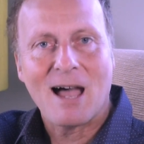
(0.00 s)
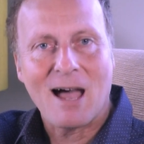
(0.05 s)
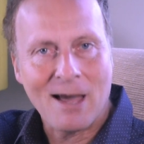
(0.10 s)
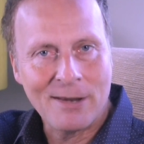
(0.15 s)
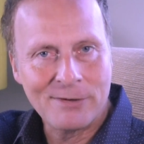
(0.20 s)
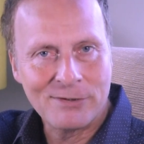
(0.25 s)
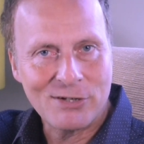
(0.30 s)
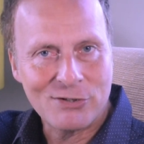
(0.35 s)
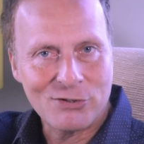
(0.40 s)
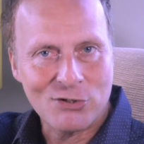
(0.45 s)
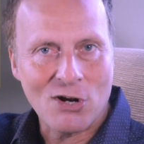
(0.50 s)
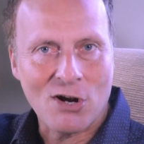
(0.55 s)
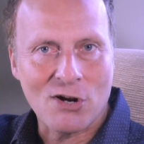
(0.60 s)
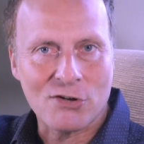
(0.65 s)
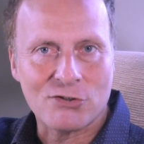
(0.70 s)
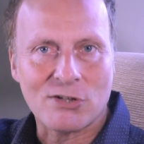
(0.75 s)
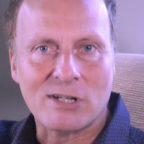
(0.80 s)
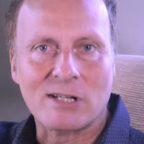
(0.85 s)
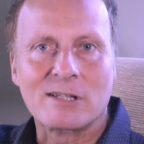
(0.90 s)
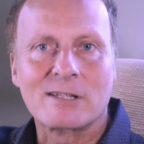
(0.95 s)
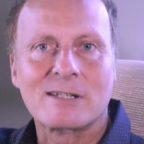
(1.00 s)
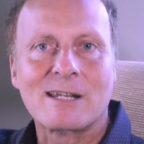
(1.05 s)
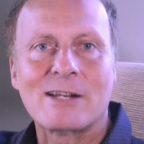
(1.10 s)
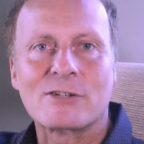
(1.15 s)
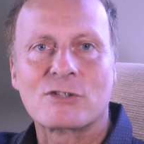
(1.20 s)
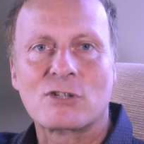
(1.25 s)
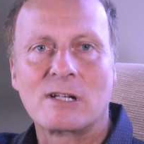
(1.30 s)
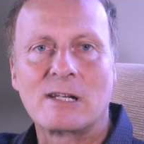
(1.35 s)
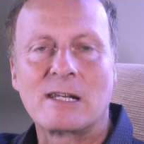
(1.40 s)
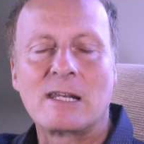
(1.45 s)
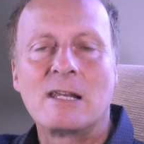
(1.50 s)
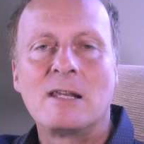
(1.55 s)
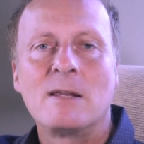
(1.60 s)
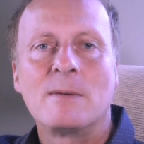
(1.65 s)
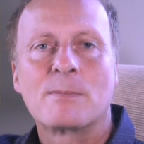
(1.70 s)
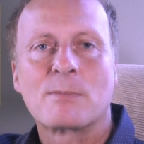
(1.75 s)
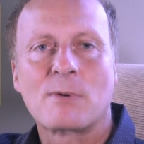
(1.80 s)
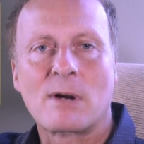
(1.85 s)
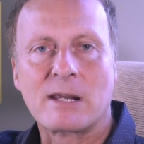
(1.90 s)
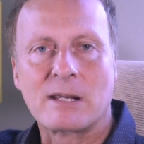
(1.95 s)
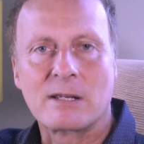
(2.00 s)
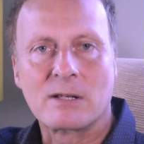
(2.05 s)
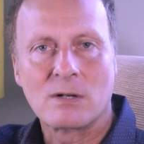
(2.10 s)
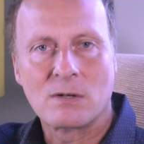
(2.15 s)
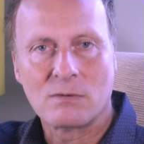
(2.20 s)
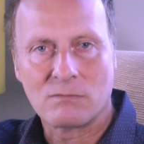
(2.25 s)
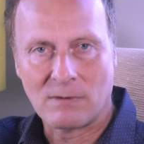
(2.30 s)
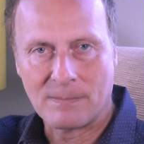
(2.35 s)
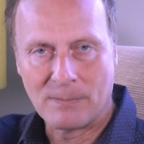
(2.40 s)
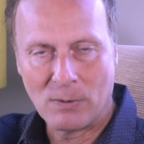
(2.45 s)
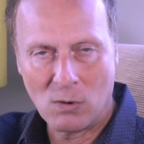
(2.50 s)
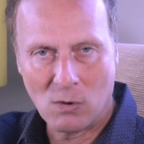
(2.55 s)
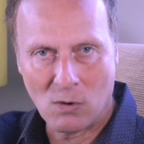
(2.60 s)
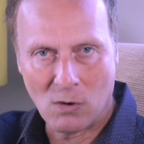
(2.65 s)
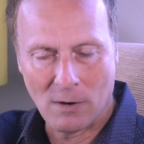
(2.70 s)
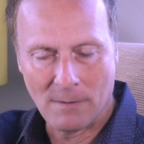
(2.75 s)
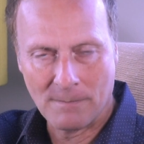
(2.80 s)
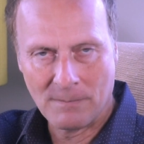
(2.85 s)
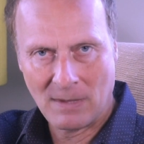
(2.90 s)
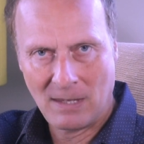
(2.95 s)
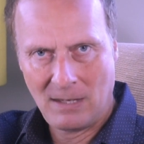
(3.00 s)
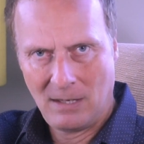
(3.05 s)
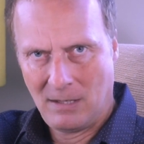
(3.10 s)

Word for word: Undercharging can actually break rapport.